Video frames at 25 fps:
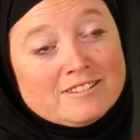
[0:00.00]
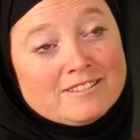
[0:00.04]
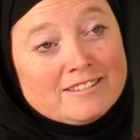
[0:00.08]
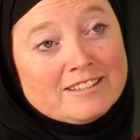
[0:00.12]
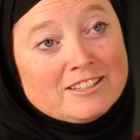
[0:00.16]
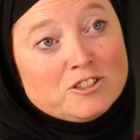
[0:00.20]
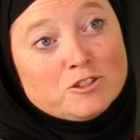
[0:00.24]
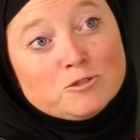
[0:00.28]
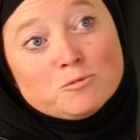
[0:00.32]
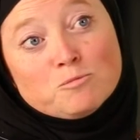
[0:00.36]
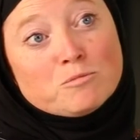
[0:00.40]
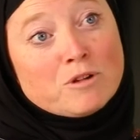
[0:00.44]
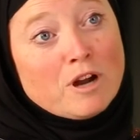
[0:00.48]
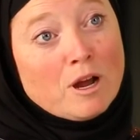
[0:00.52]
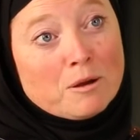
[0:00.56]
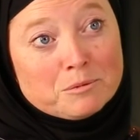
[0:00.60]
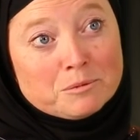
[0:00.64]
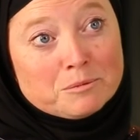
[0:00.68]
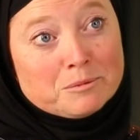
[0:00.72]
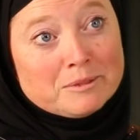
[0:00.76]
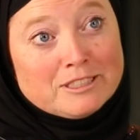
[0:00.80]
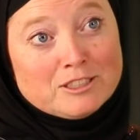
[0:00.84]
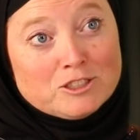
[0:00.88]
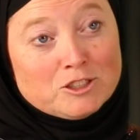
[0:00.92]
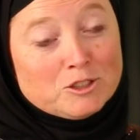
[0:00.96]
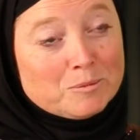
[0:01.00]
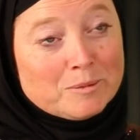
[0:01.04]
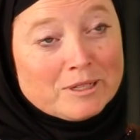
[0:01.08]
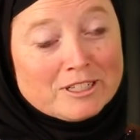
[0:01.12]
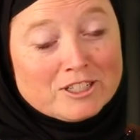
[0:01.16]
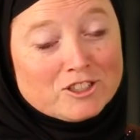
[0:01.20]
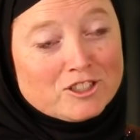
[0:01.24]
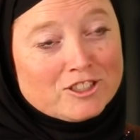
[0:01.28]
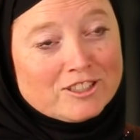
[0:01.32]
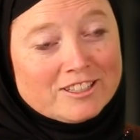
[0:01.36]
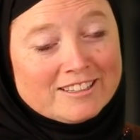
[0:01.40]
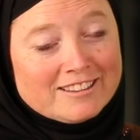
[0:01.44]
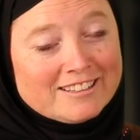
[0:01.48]
They do probably too
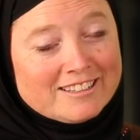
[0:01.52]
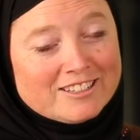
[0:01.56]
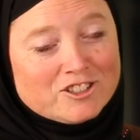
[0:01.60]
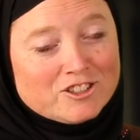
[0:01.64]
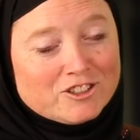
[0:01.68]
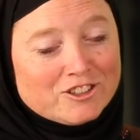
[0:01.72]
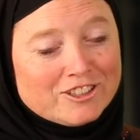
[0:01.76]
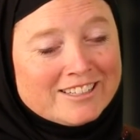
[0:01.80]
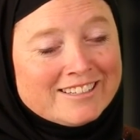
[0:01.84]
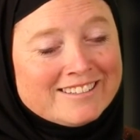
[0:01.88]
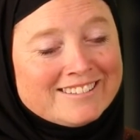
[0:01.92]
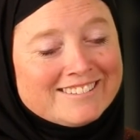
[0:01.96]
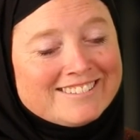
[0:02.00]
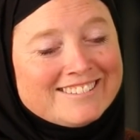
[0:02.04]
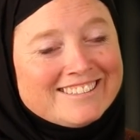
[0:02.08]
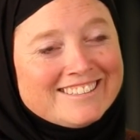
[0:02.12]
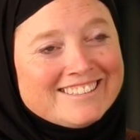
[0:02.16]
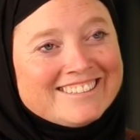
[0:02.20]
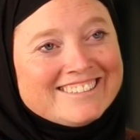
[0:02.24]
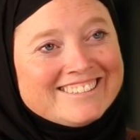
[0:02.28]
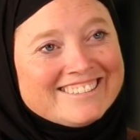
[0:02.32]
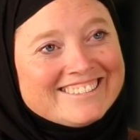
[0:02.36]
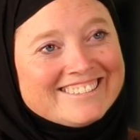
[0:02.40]
much than they should.